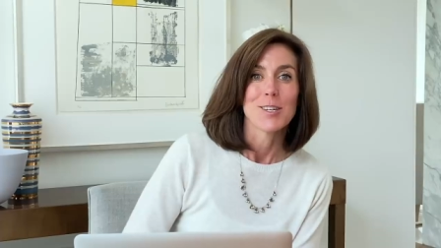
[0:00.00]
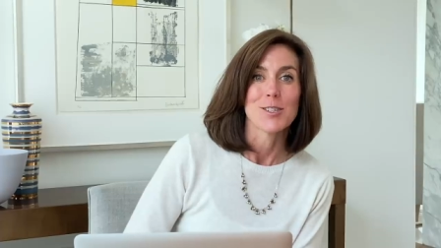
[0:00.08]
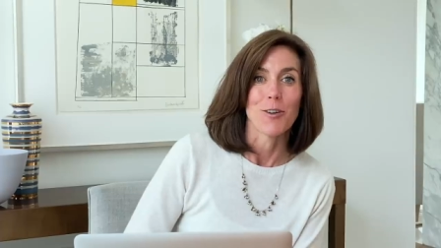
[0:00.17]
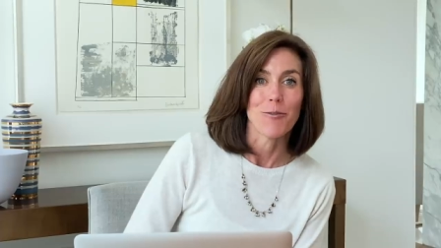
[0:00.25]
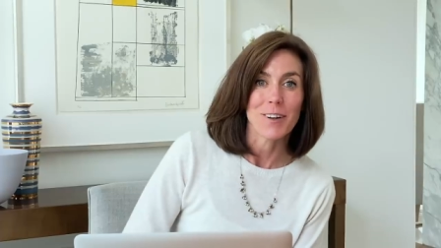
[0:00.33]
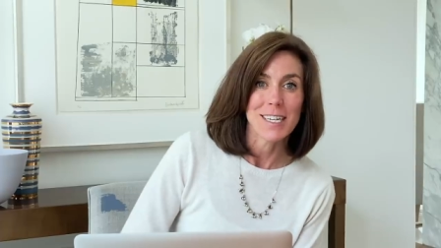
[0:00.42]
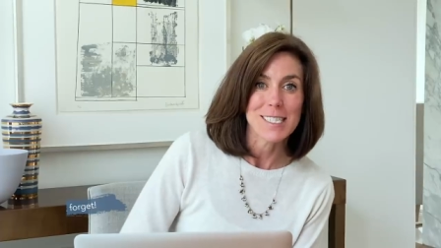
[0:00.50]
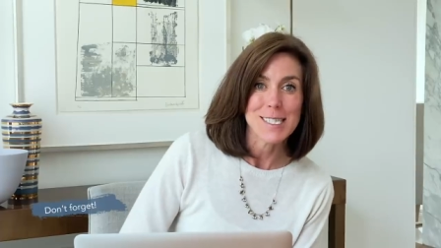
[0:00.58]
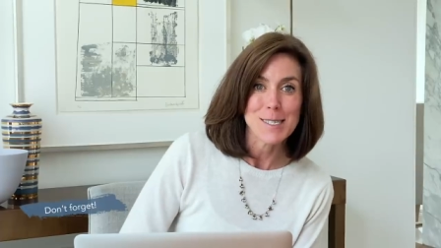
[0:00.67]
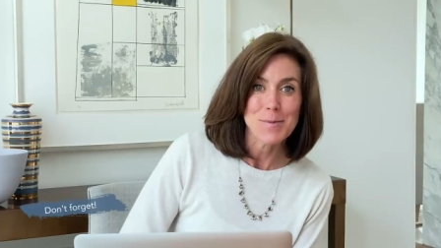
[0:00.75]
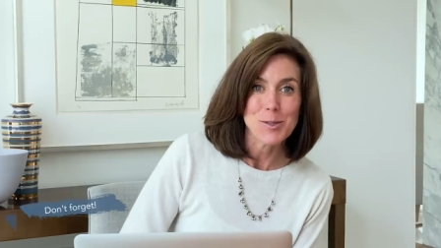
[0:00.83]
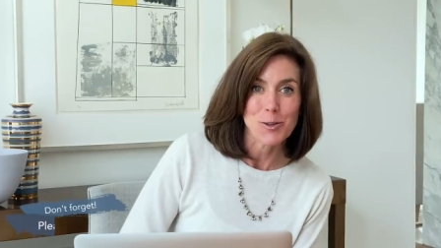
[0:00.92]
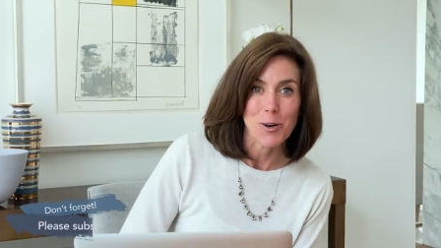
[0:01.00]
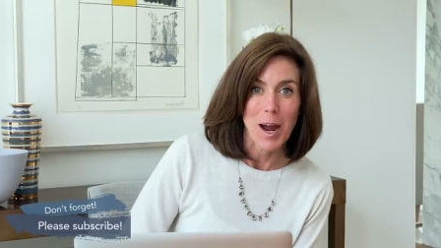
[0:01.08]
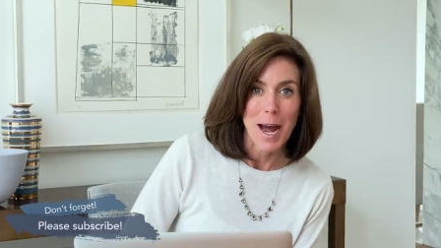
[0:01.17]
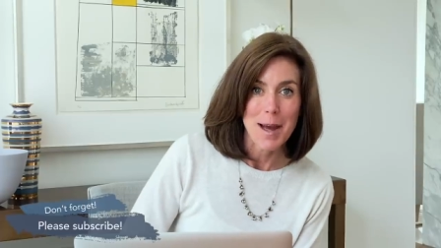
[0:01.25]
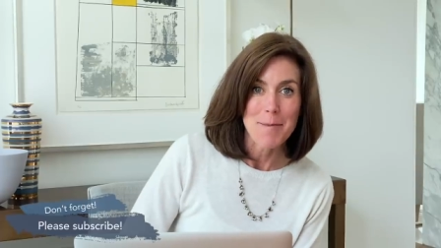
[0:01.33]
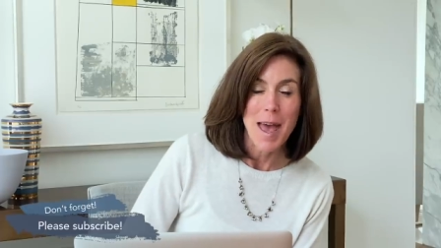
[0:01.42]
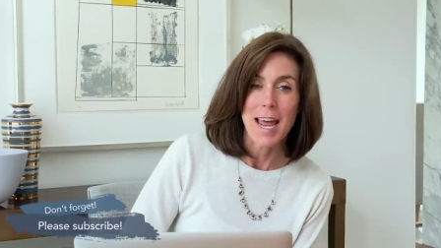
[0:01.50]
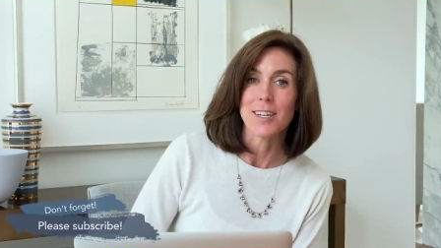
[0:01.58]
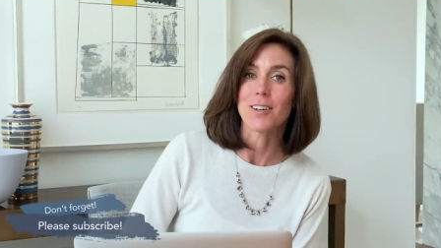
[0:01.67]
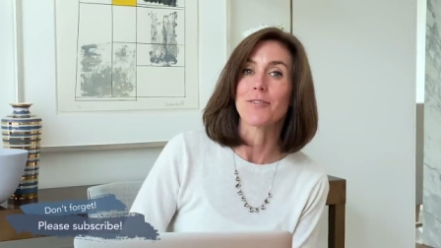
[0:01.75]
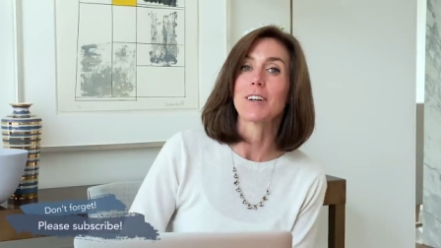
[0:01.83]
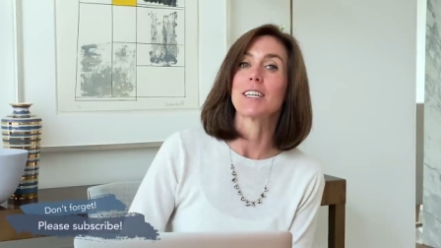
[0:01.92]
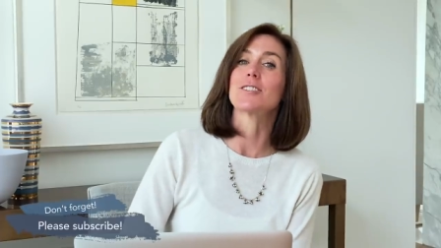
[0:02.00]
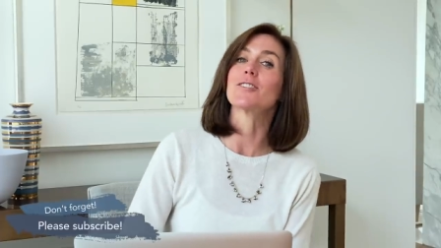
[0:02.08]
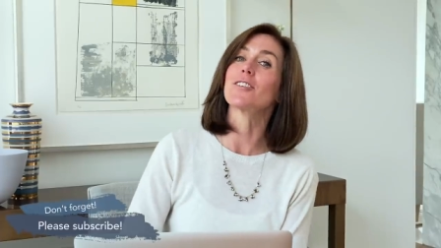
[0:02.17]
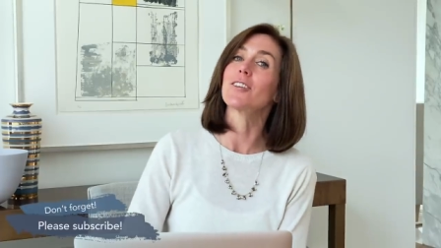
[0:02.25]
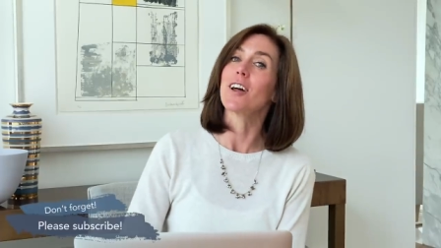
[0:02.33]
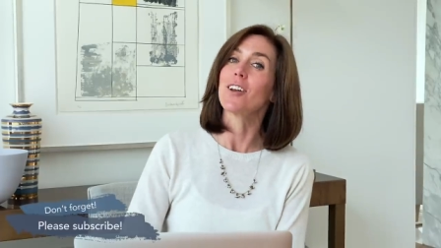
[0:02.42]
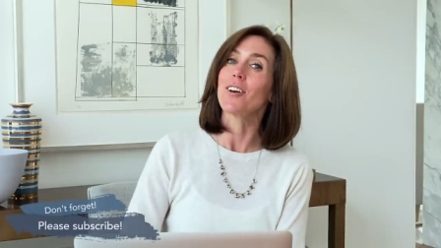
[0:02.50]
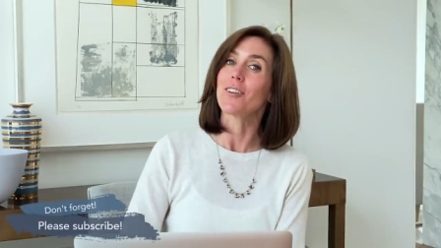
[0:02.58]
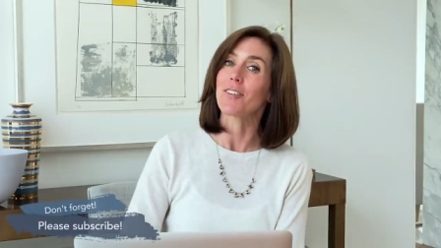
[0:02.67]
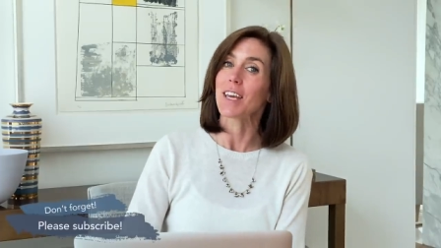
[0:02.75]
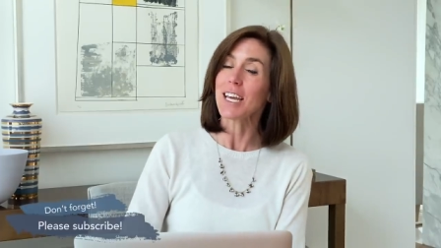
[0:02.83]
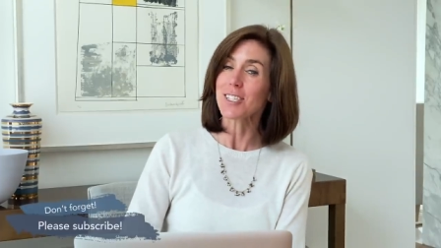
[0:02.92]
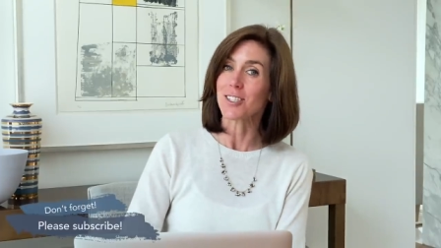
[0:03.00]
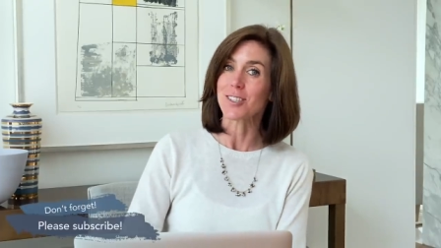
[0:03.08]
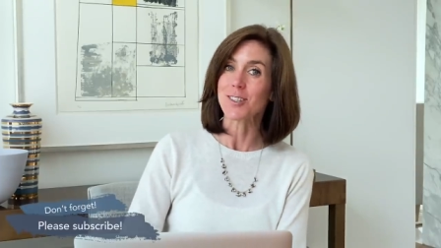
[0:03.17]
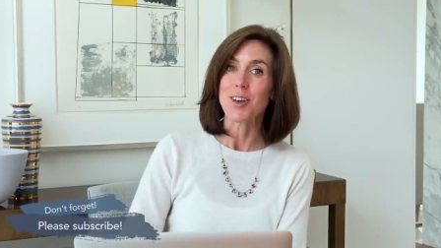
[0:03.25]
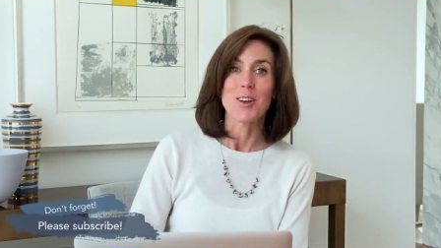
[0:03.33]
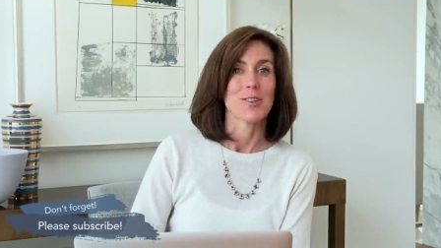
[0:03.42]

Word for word: Don't forget to subscribe, and don't forget to turn on notifications